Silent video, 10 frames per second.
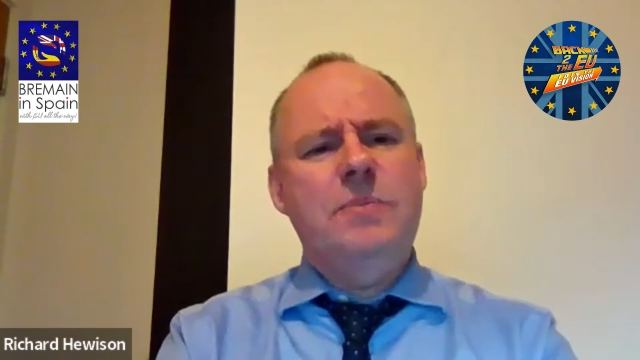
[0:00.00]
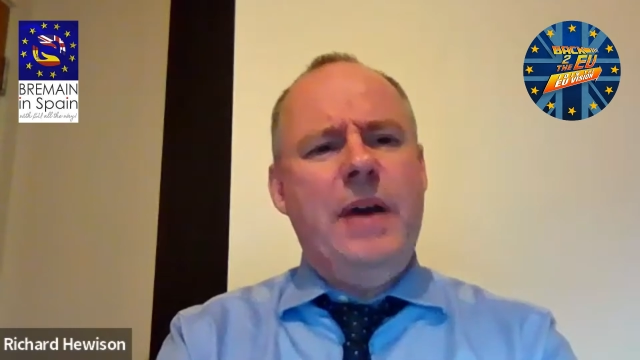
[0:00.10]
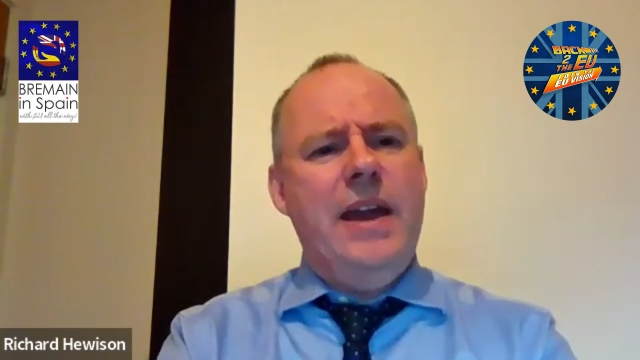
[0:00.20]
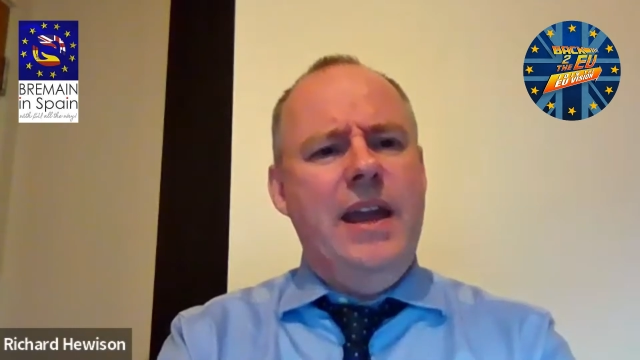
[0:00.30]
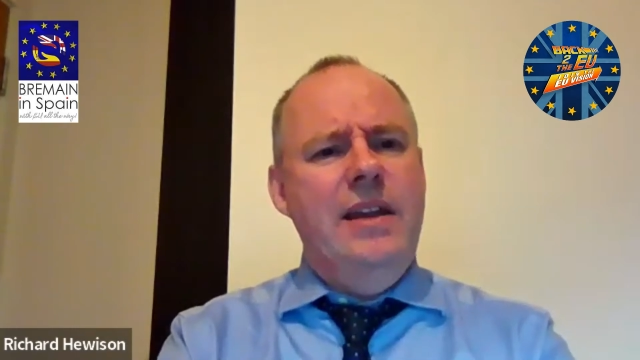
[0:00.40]
to
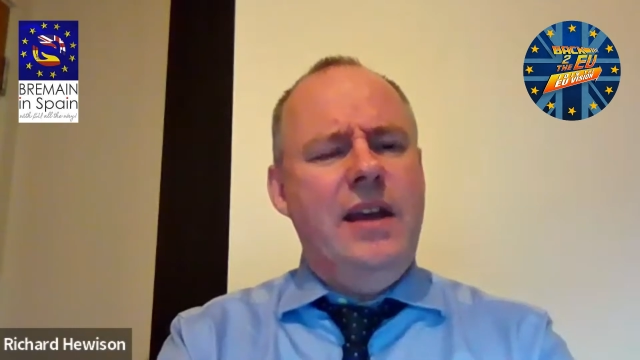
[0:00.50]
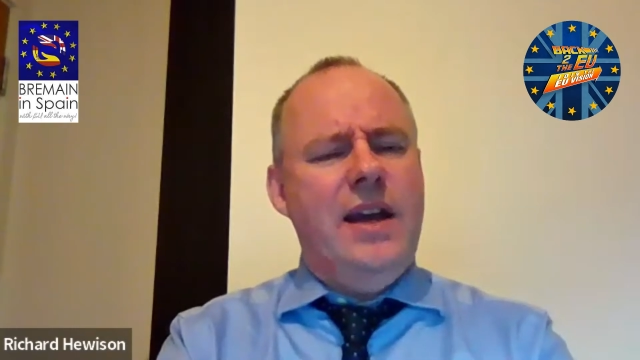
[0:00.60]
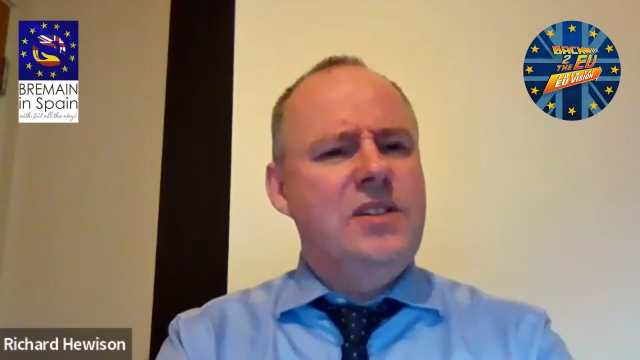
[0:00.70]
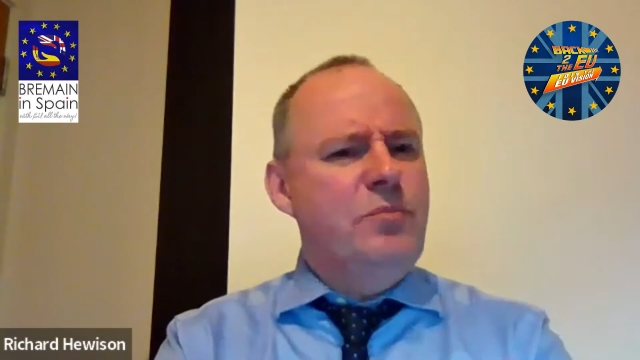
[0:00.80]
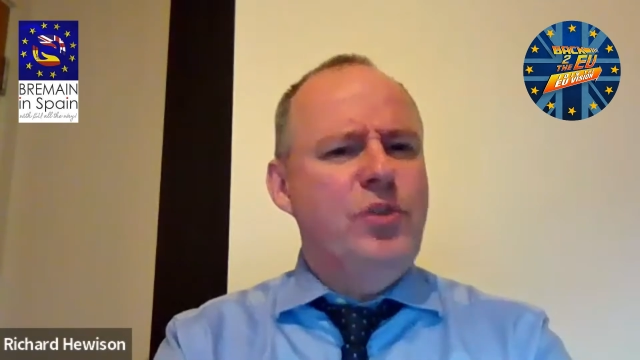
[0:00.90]

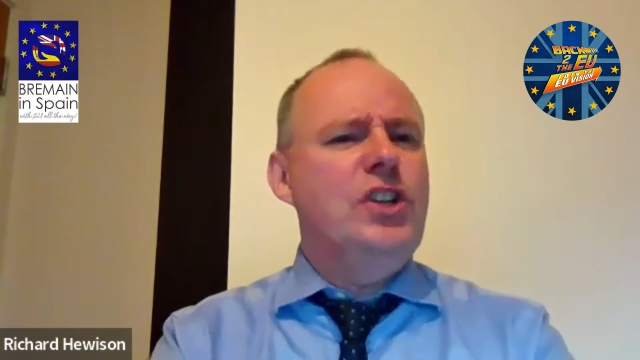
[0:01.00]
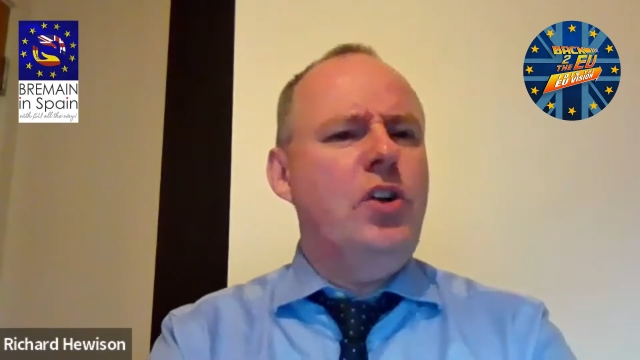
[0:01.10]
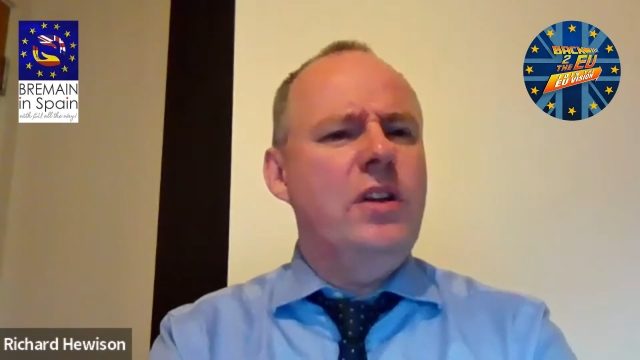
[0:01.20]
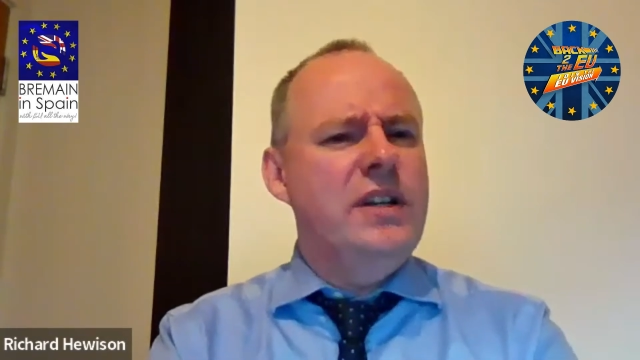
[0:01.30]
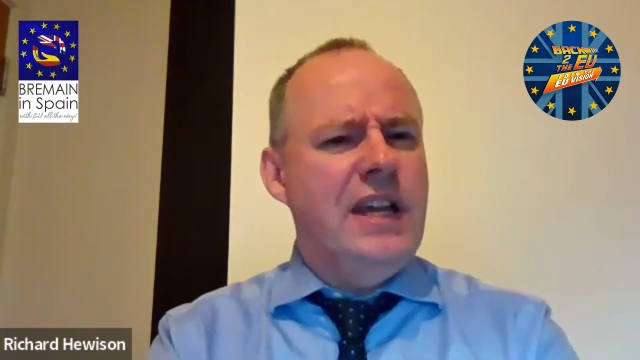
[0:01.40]
Spain as a
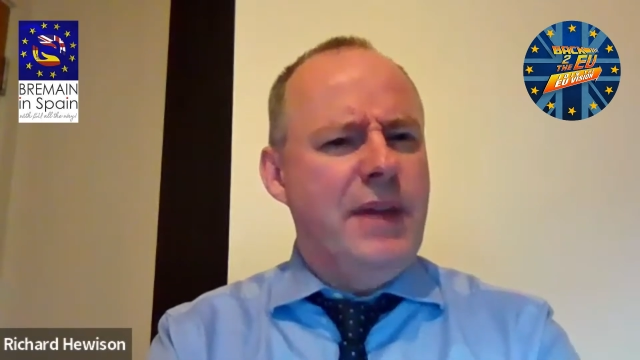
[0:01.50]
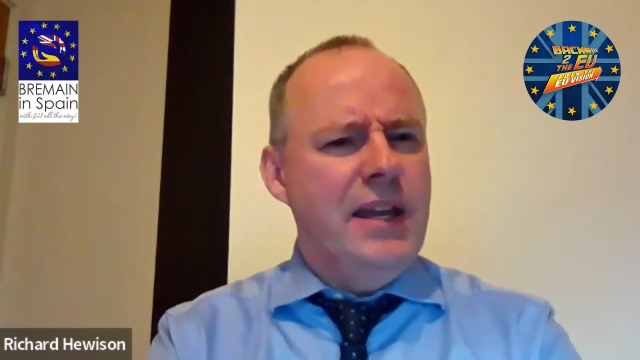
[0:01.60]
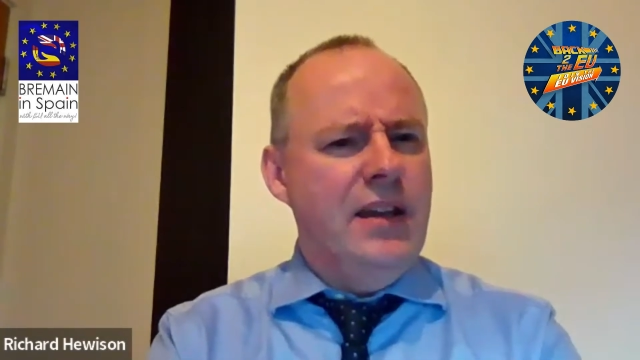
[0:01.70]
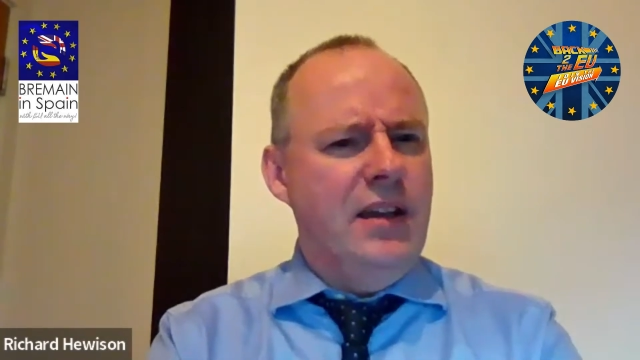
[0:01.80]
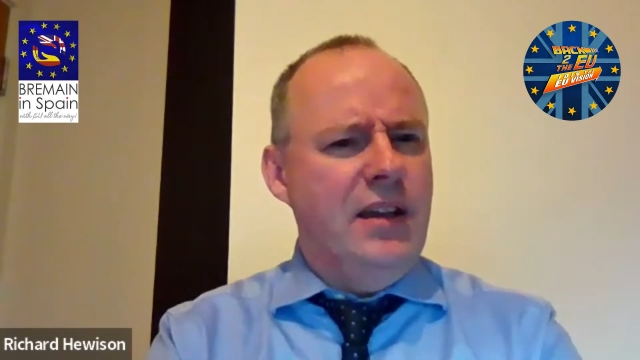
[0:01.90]
British holiday
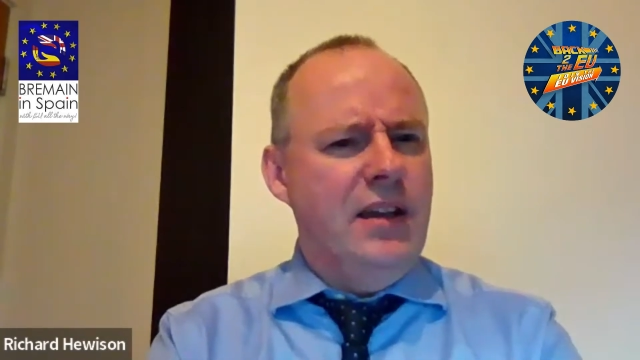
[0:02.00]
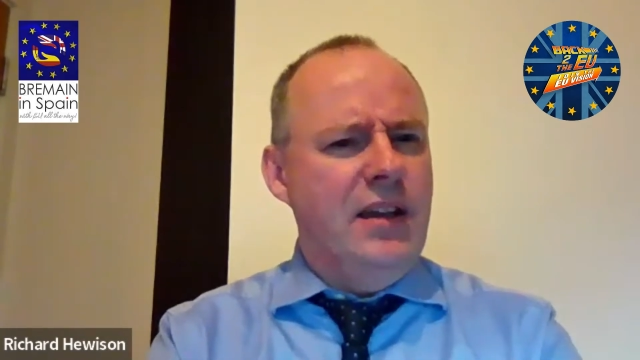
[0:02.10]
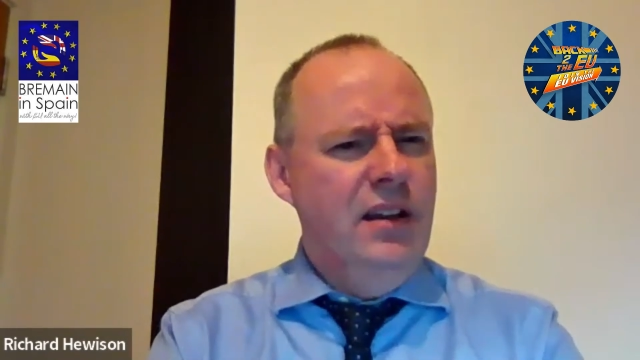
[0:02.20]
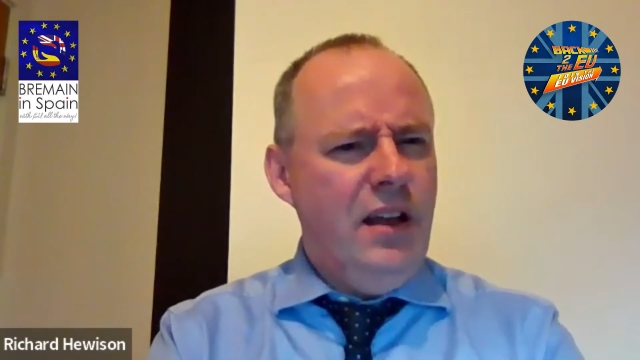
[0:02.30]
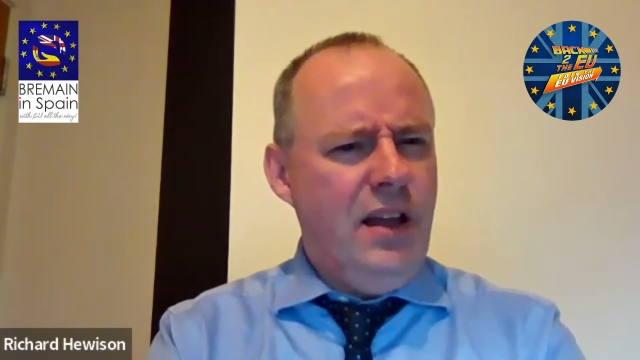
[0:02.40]

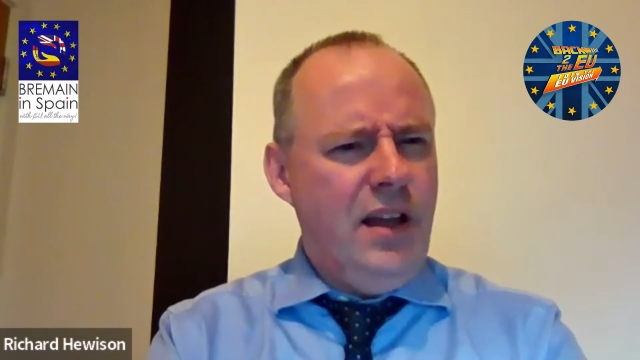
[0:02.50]
maker,